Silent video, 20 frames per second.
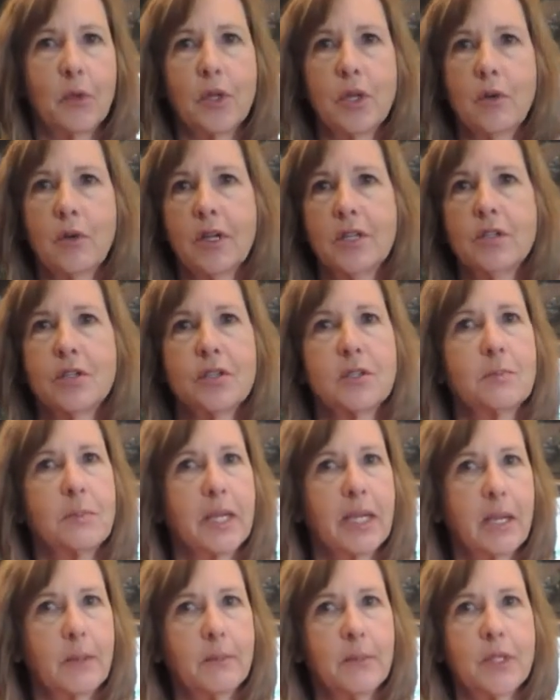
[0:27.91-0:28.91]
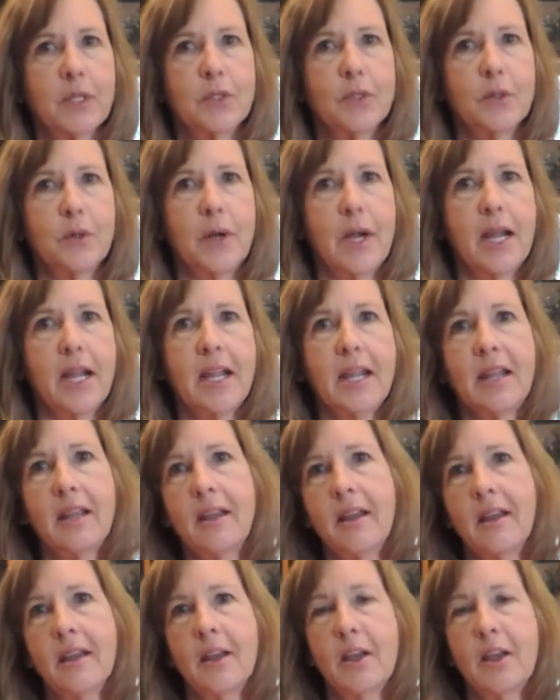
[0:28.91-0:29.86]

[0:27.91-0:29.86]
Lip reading: You can just pick up the tray,